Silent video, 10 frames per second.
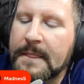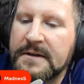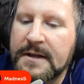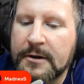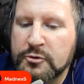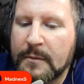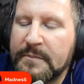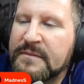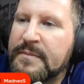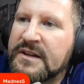Donald Trump
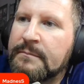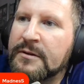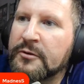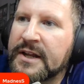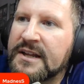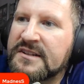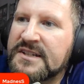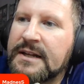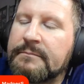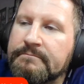is busy building his
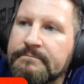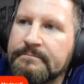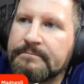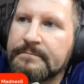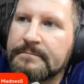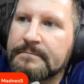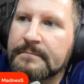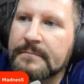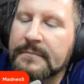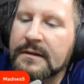team.
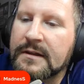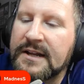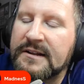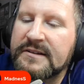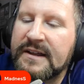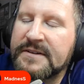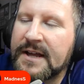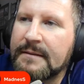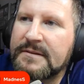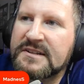He doesn't have
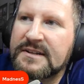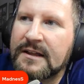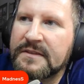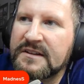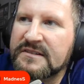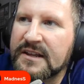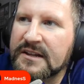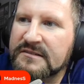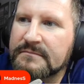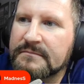time to send out these
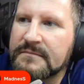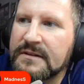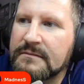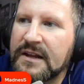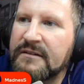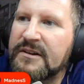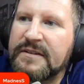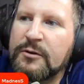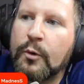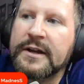things, even if
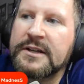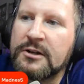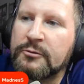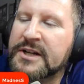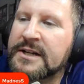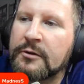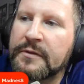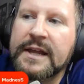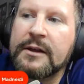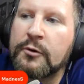he wanted to, which I don't
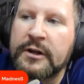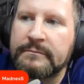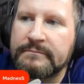think he would.